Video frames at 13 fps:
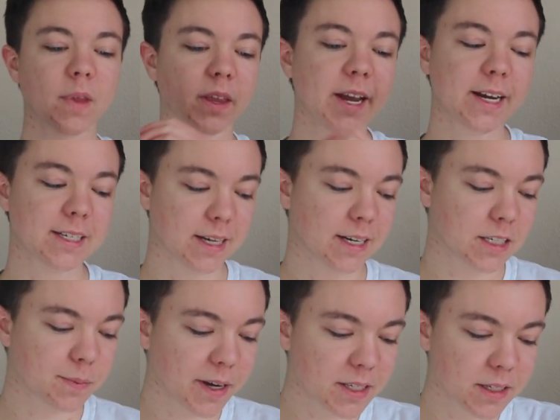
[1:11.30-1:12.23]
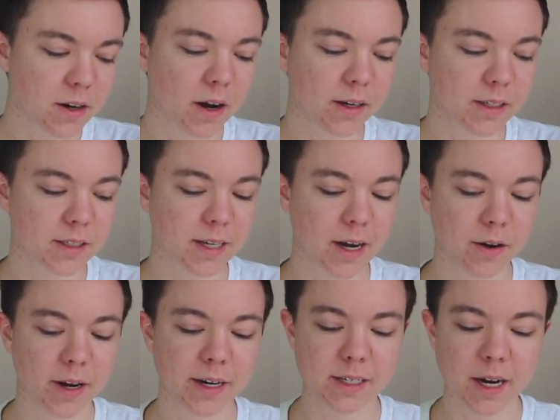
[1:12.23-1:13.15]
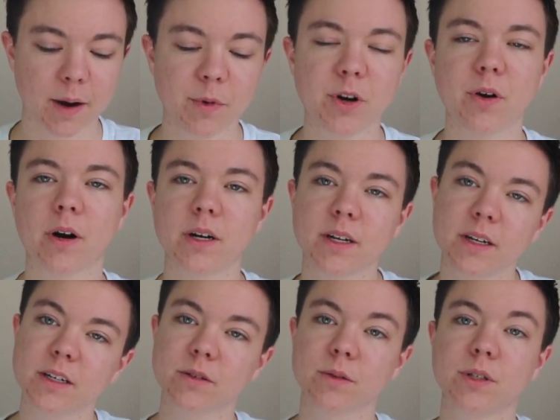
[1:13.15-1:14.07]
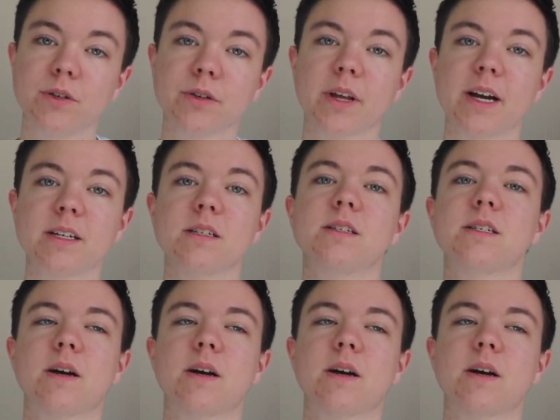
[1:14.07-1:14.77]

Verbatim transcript: Like I said, it's best to knock this out at a time when you already need to renew your license,